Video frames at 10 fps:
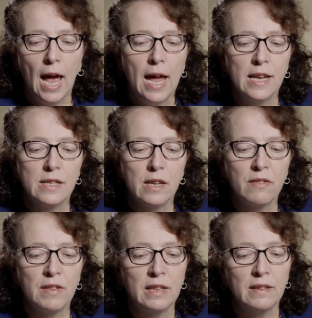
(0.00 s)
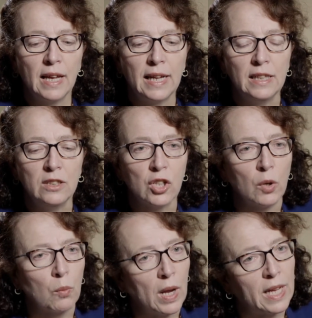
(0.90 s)
and then they
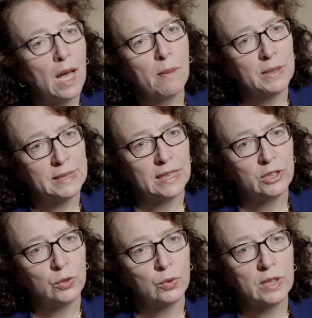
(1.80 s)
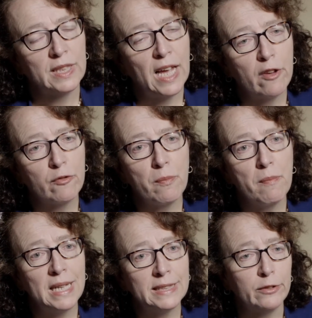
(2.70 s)
don't wake up as they should, and they have
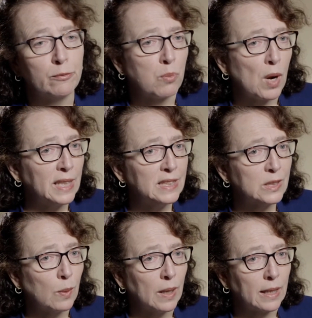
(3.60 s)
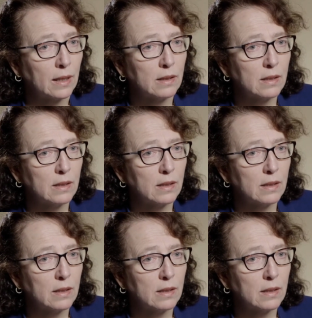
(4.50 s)
massive brain swelling,